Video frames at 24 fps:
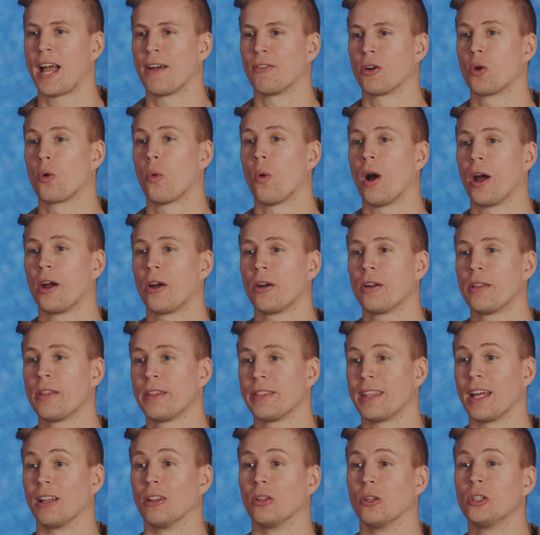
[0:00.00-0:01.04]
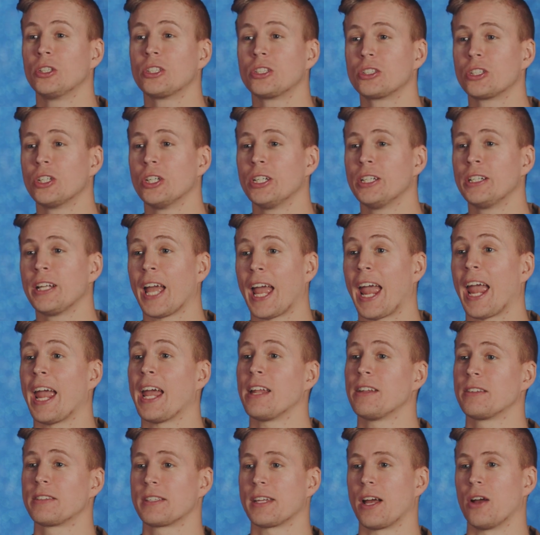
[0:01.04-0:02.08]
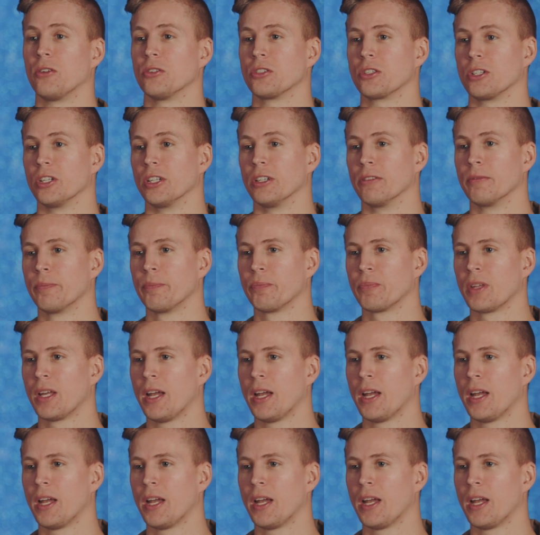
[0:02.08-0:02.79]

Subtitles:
have a choir that looks good and sounds good.